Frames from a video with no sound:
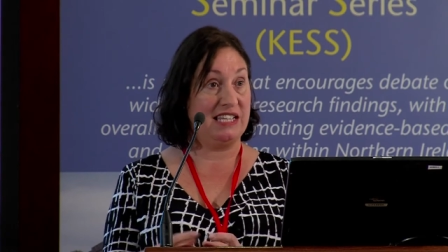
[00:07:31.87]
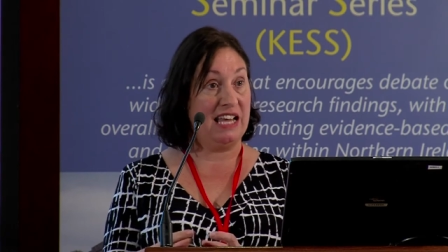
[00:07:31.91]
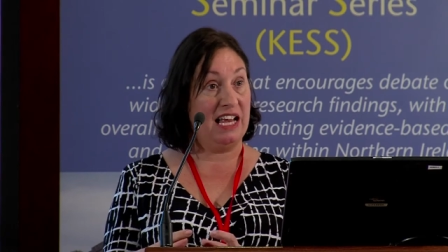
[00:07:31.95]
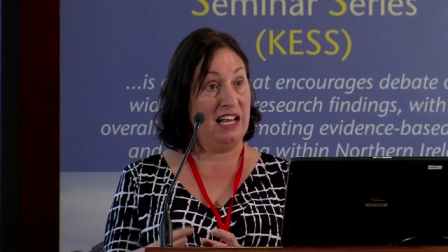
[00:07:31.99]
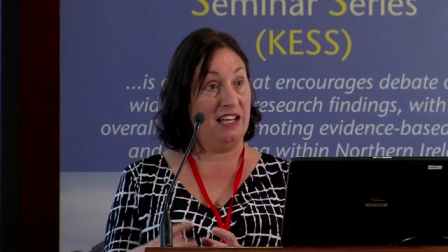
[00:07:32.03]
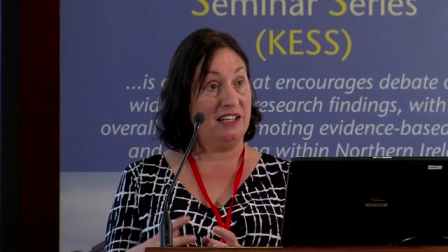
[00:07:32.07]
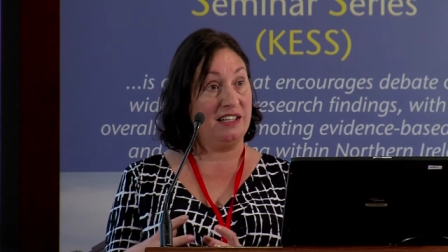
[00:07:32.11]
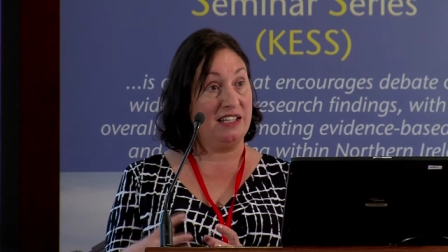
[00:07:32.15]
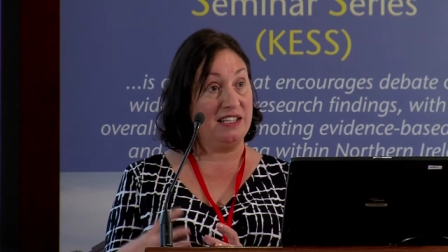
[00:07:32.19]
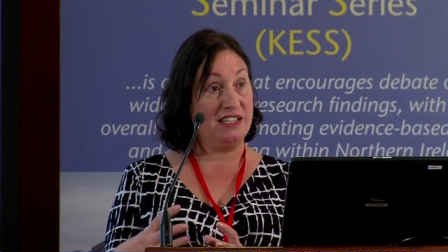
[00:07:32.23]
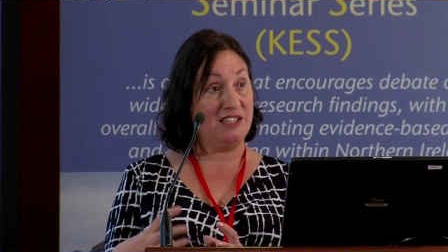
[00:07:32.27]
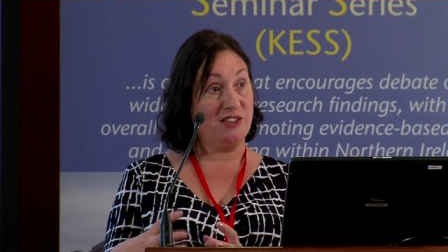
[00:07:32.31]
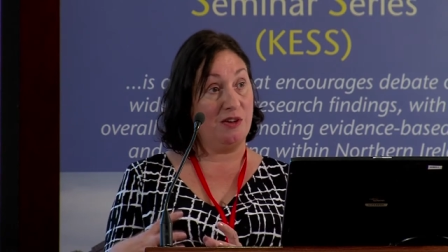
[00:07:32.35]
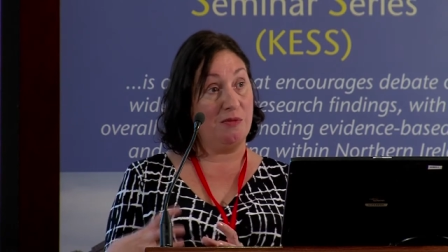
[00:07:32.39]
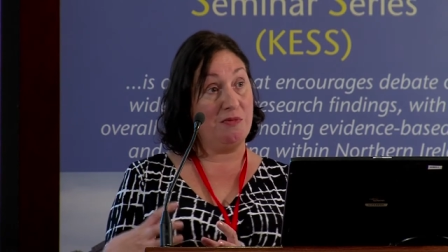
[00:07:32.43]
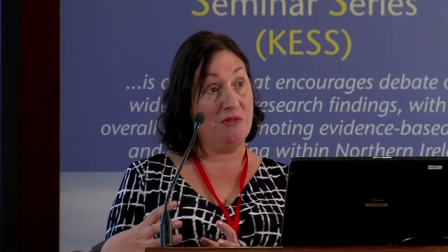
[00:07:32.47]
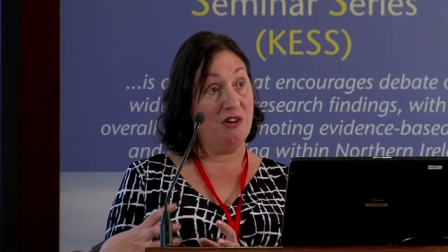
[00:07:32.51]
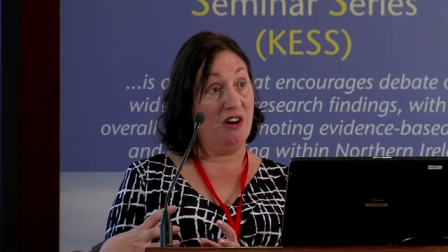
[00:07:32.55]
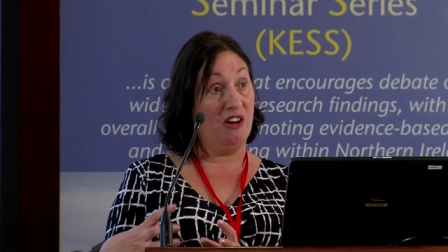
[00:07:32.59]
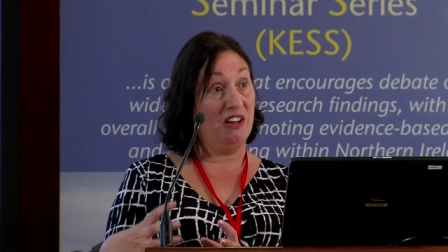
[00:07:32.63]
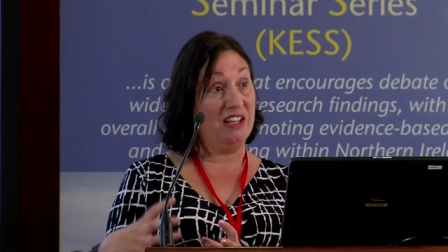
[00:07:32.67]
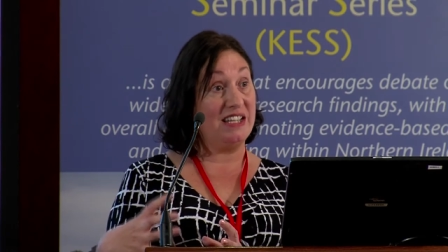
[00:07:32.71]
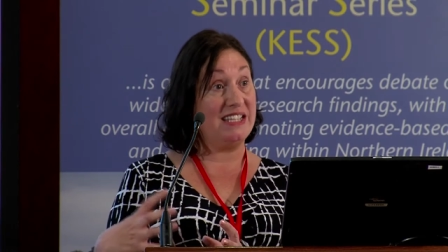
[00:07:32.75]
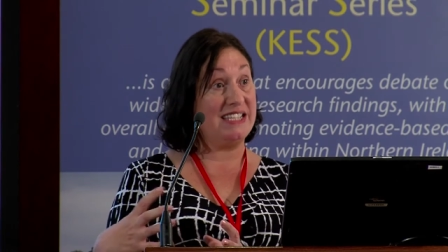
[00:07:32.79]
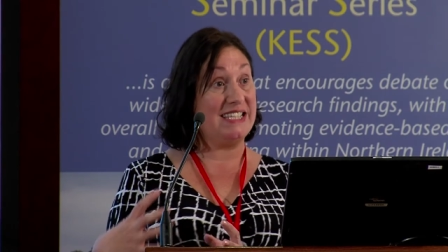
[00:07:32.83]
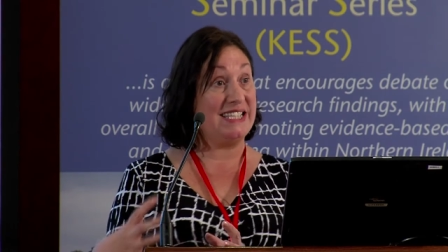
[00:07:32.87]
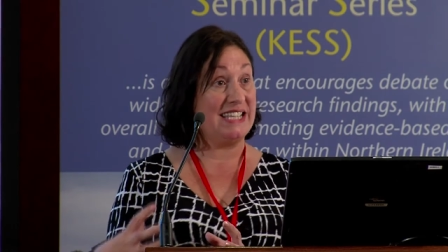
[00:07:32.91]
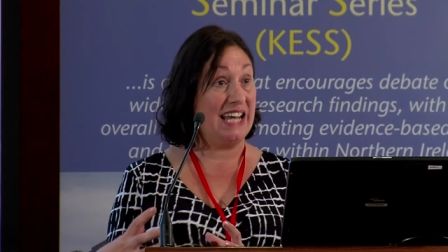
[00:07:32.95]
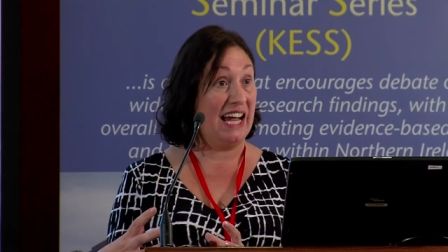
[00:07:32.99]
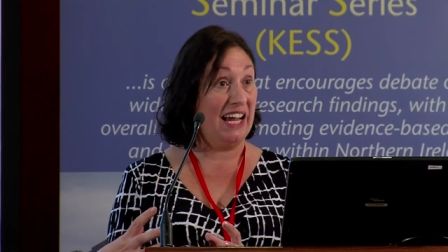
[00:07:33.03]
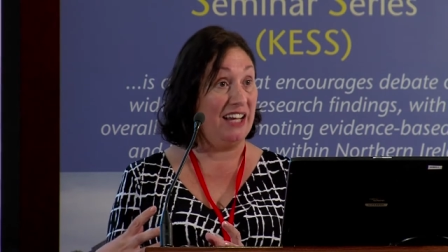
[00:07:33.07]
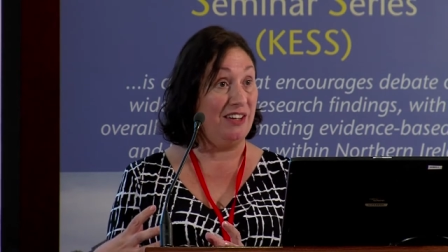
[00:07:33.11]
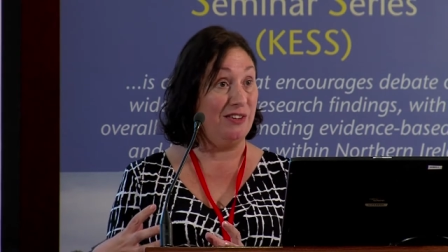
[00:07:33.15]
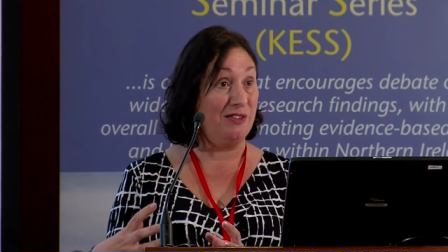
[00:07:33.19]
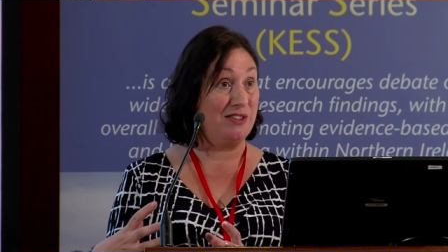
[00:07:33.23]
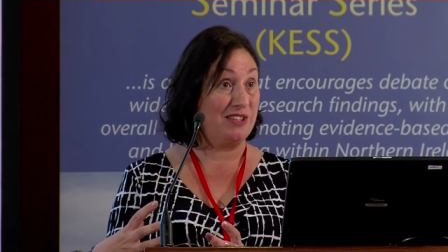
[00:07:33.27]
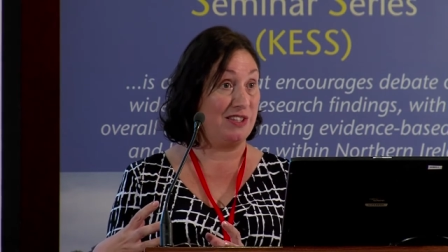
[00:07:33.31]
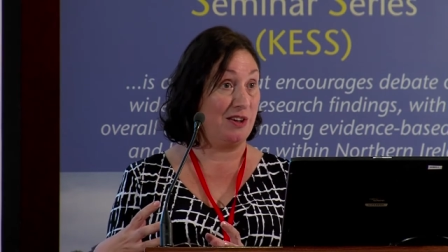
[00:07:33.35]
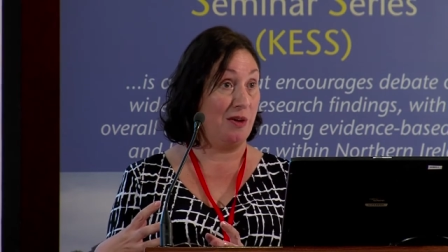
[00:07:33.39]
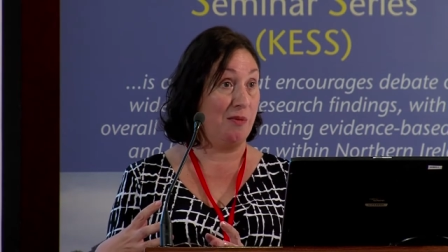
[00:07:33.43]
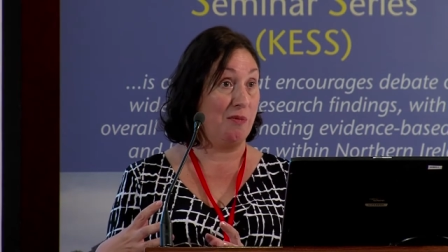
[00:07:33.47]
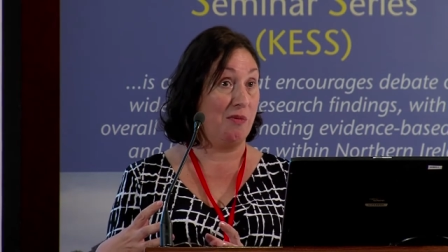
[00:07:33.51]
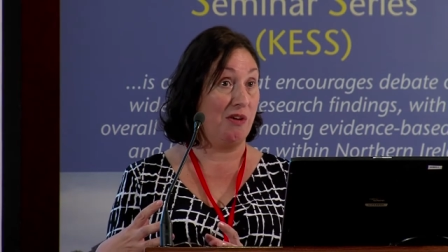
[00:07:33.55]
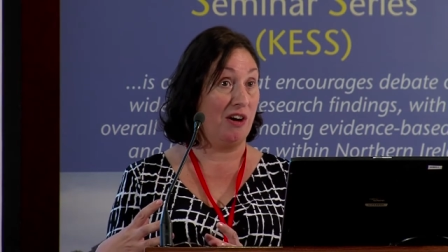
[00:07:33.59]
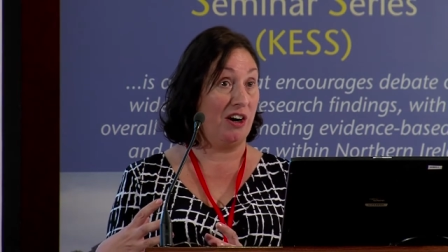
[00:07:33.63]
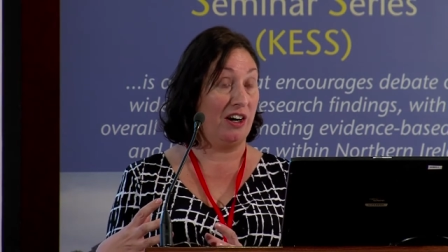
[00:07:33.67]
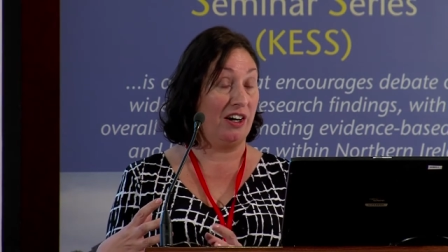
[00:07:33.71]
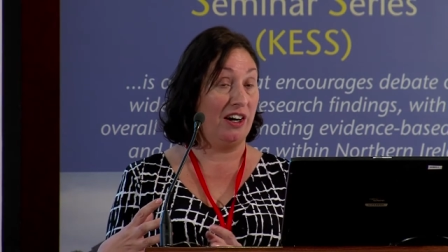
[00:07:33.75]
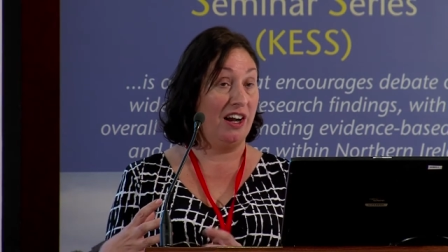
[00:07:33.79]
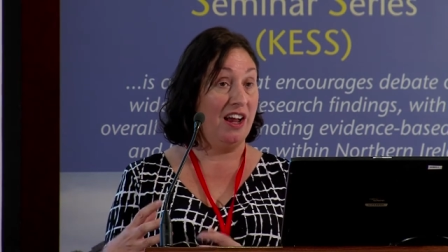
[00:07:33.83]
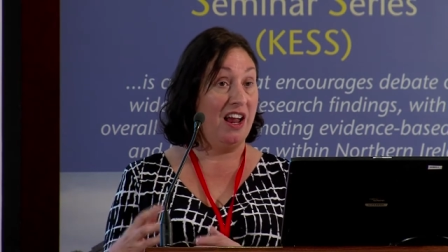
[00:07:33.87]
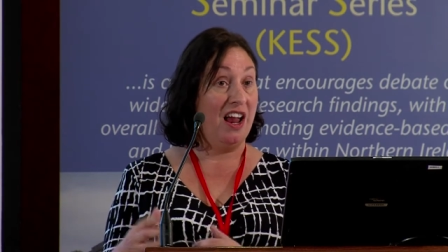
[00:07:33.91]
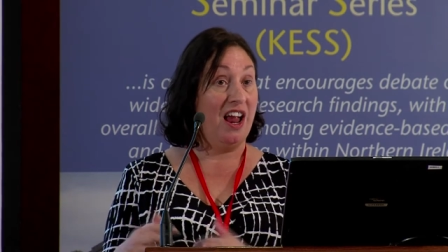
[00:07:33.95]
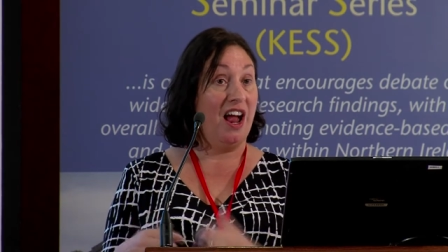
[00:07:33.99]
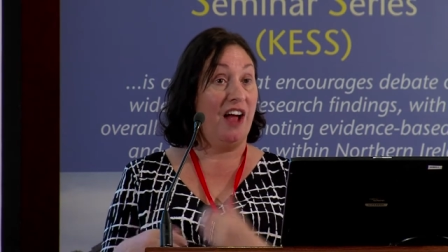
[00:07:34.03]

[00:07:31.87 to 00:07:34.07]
held in some knowledge silo somewhere,